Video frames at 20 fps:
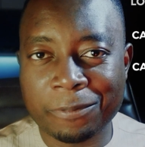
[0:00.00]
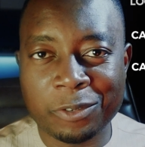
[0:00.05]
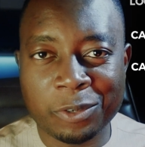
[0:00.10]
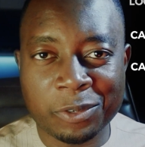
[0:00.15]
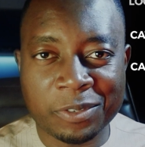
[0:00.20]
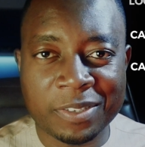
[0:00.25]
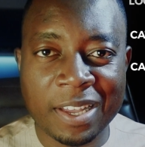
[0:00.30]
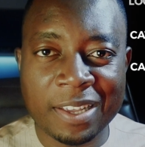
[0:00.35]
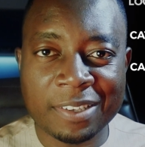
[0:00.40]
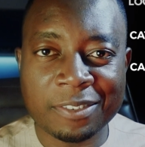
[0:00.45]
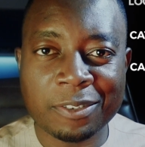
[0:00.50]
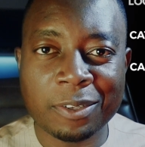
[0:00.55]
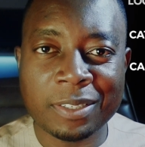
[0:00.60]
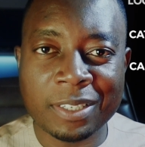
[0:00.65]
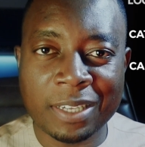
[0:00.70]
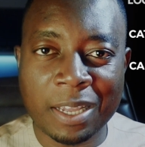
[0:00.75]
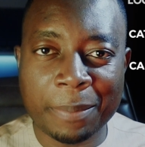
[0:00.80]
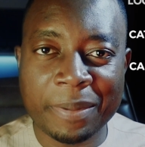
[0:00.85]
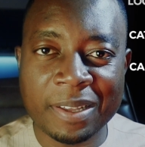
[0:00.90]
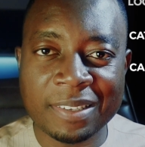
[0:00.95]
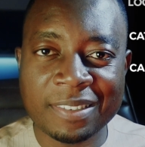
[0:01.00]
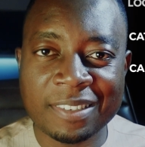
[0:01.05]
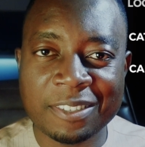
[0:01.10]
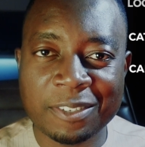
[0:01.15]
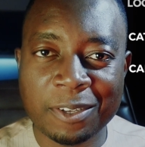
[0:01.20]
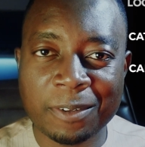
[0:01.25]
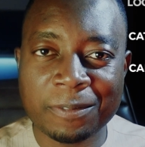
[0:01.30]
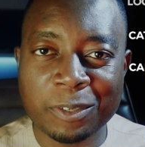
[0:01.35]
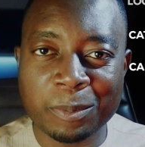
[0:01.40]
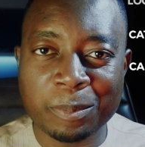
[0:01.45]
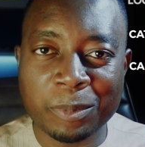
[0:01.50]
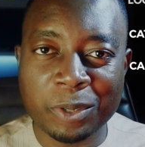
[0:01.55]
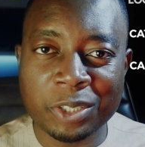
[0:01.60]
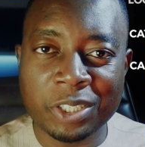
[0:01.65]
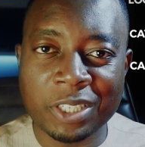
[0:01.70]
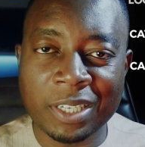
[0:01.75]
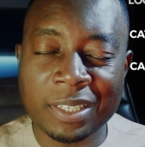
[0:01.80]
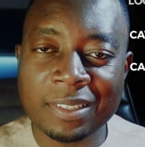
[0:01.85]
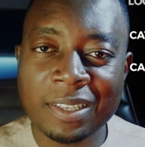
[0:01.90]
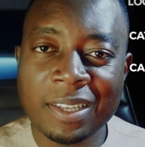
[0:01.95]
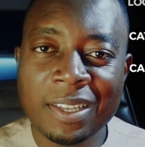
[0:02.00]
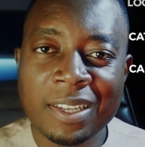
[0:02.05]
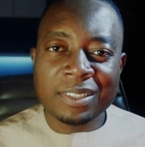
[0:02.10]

users or the capacity of the project.